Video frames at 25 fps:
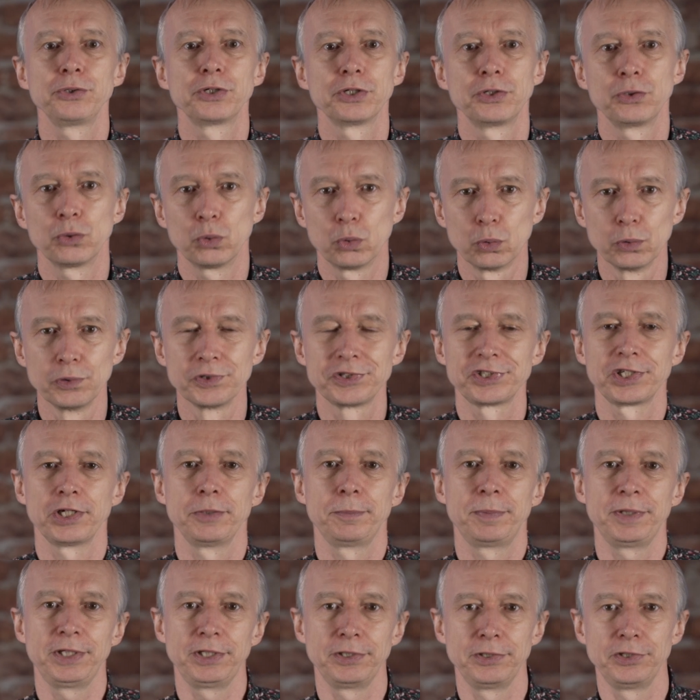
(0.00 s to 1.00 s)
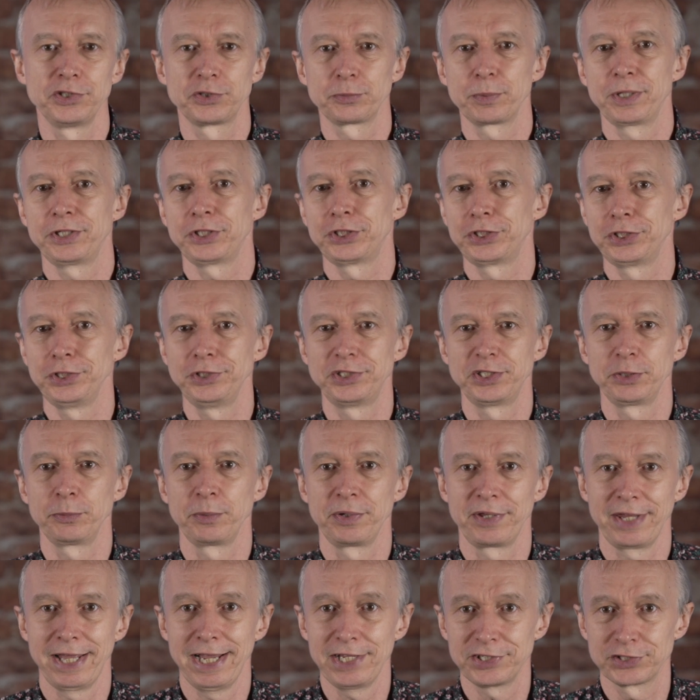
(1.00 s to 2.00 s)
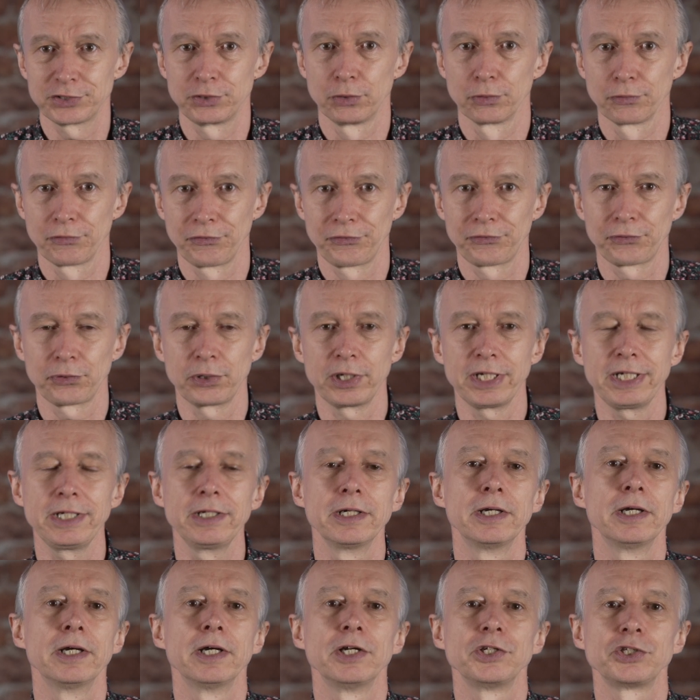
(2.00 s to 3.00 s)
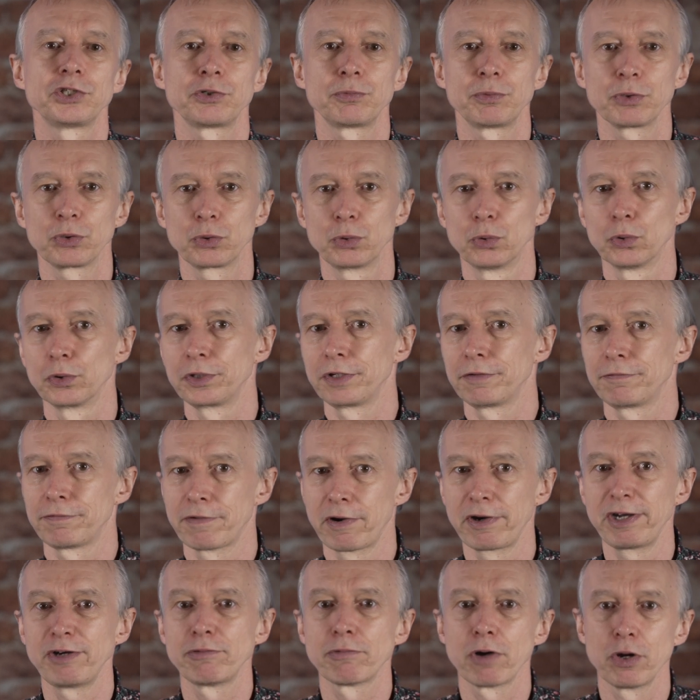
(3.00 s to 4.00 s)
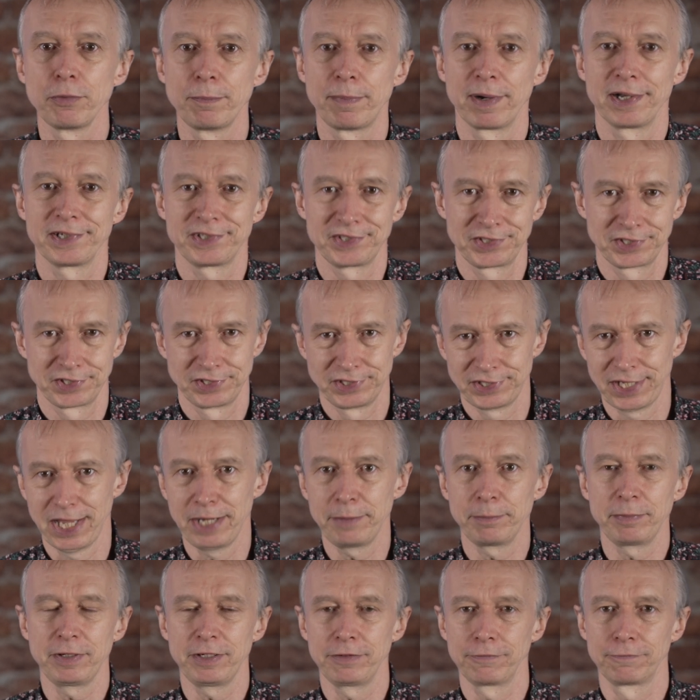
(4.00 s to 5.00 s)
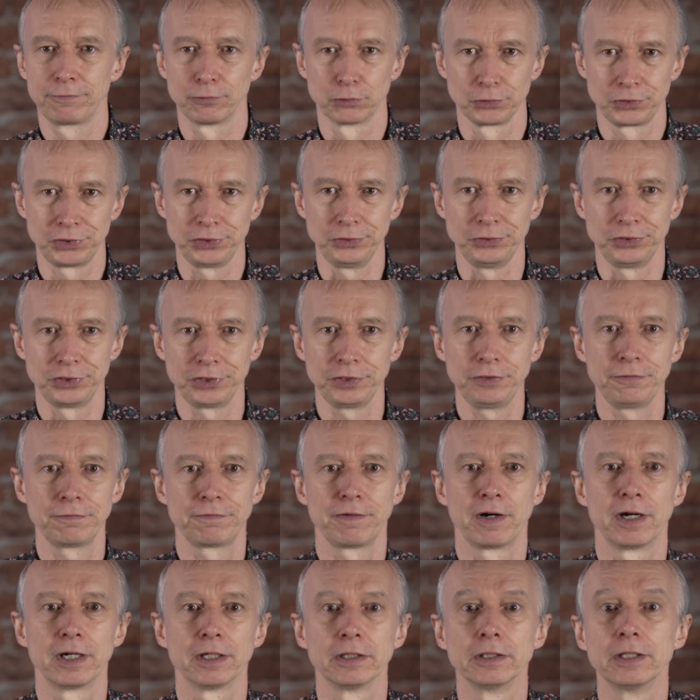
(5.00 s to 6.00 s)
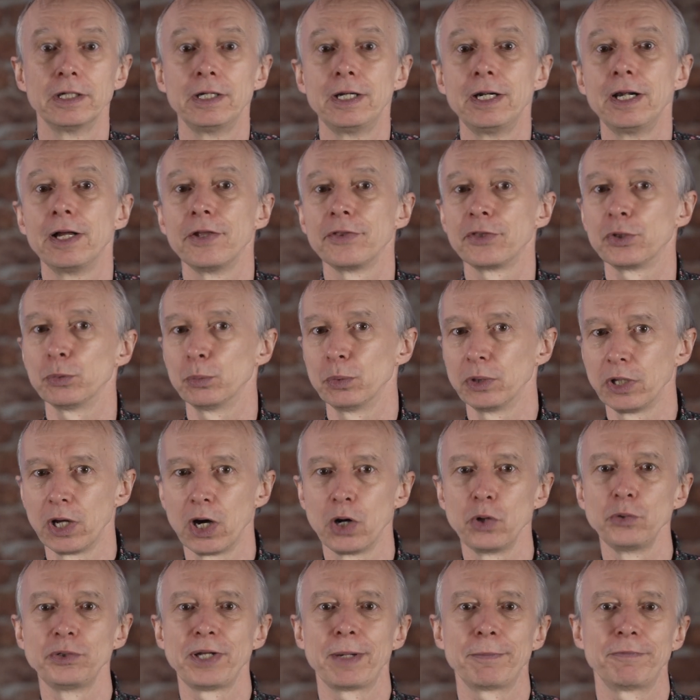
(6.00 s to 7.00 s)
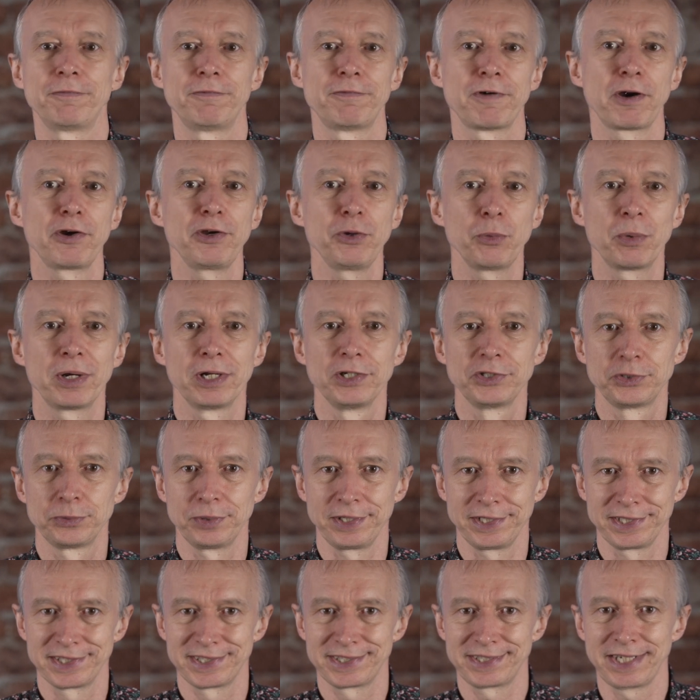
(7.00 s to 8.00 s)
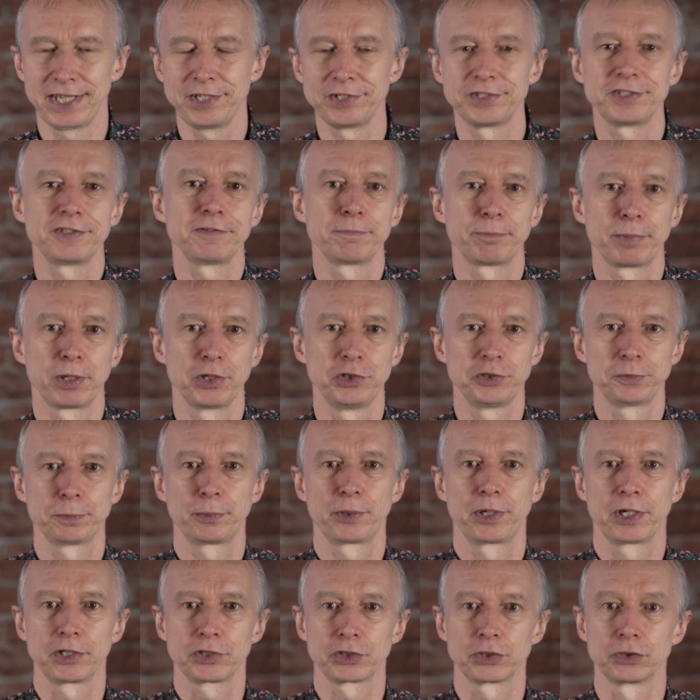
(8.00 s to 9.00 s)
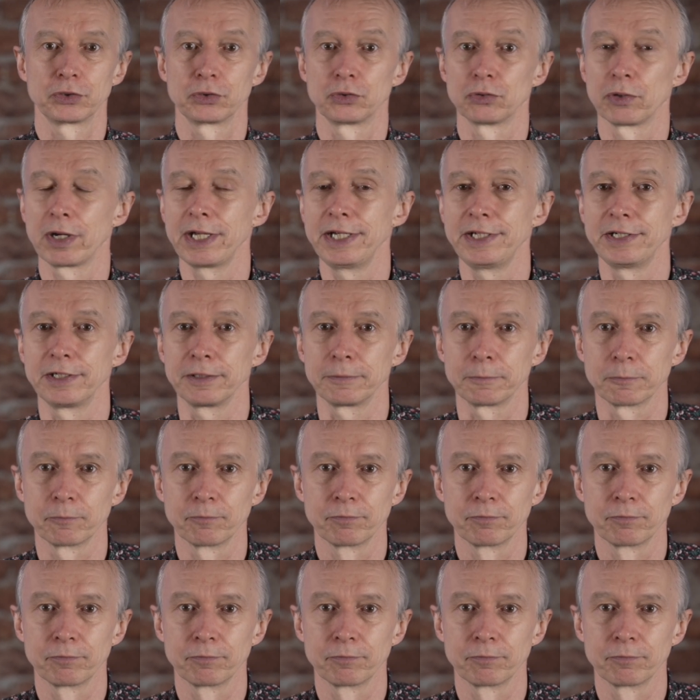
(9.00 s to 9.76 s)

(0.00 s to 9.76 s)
can also be used when shooting with S-Log3 to record a very robust 10-bit 422 file that will hold up very well to extensive post-production grading.